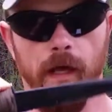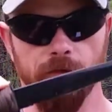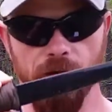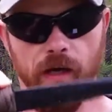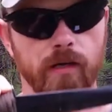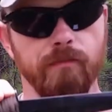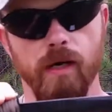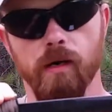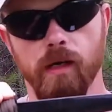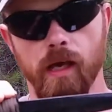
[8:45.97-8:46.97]
I found a
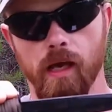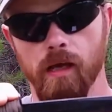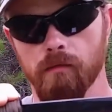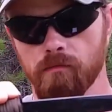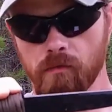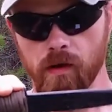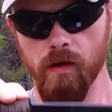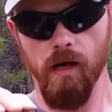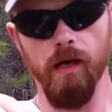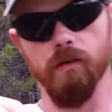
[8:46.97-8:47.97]
beer can,
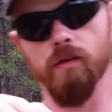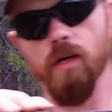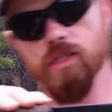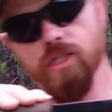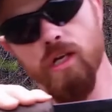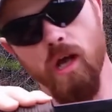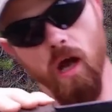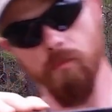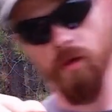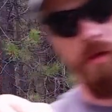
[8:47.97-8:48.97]
I crunched it up,